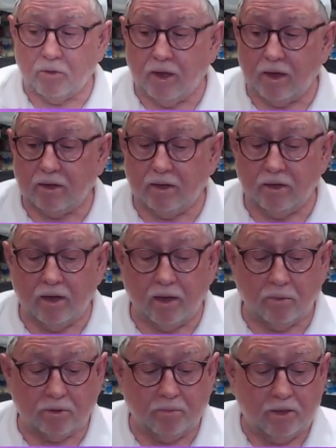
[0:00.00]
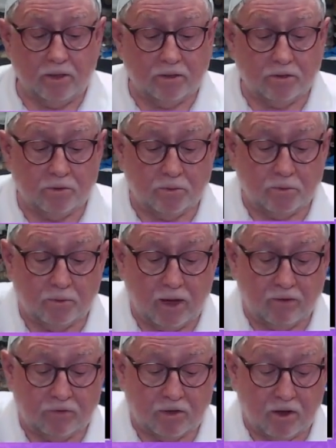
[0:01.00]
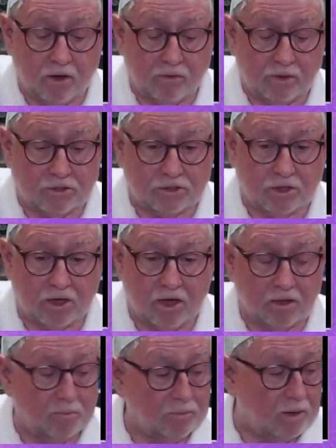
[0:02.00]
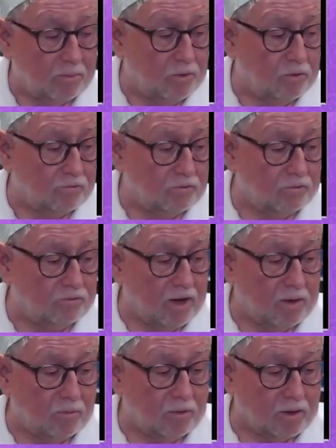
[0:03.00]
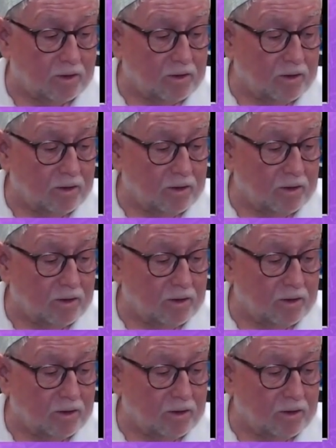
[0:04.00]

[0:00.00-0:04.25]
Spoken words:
that enabled me to have the courage to cut up that beautiful fabric